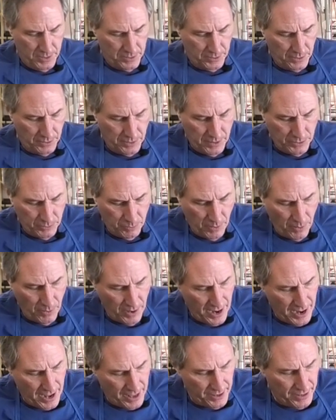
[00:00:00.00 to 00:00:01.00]
So there's where we're
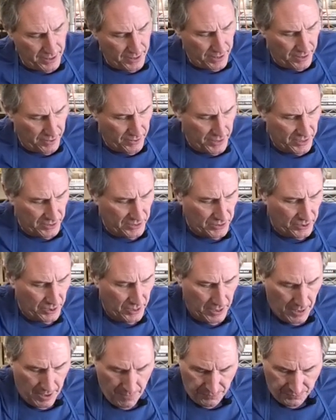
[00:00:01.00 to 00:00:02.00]
headed, and this,
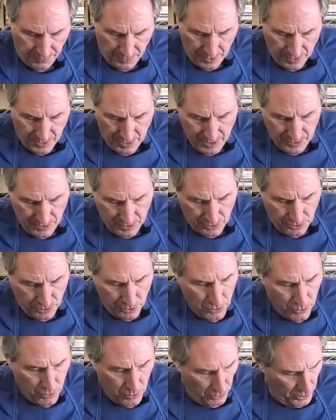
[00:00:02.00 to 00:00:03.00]
these
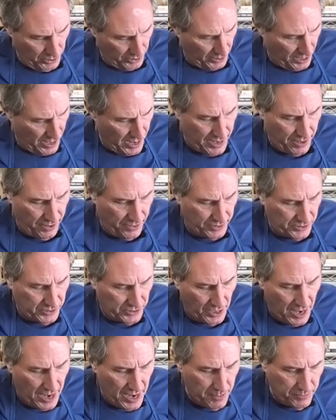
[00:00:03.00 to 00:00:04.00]
two look kind of the
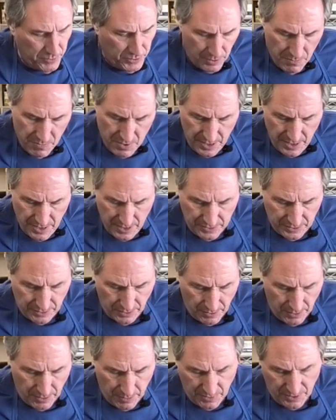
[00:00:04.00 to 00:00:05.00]
same to me,
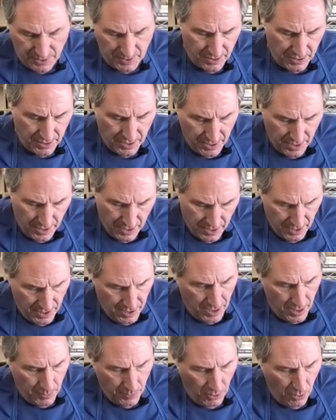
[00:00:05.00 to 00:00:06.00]
so I'm going to
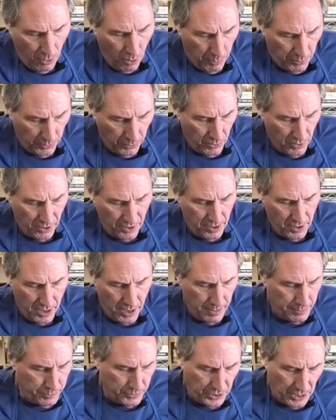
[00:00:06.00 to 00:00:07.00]
I'm going to open one
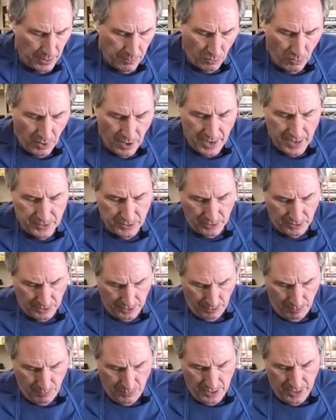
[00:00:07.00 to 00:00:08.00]
up shape-wise a
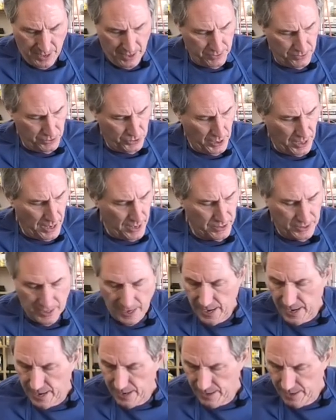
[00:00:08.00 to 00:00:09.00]
little bit and change
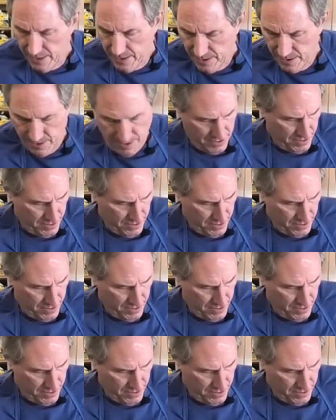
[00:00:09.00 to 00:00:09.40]
that.